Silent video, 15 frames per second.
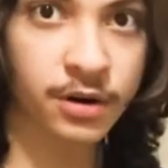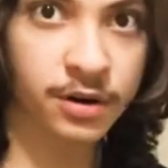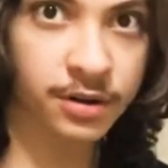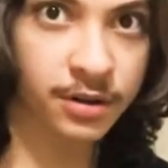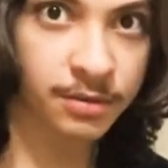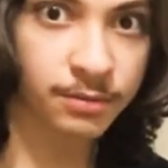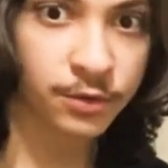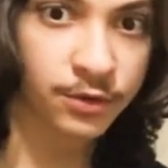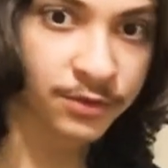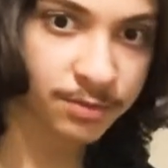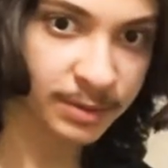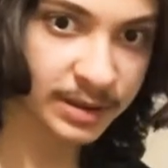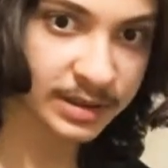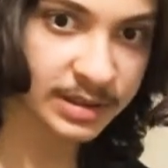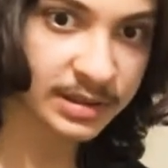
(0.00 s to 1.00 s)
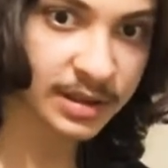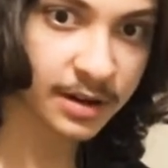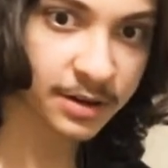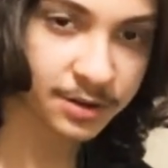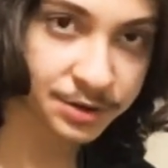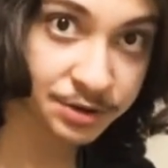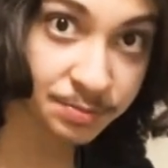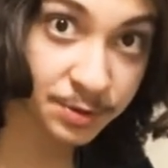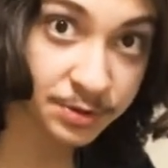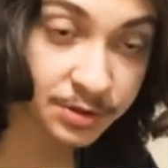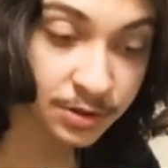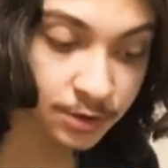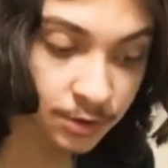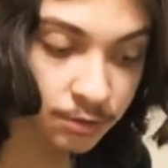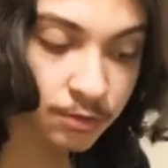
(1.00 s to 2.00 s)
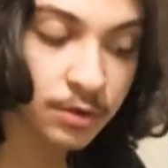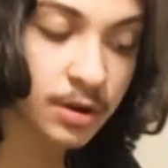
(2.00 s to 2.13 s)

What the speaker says: the movements that you're supposed to do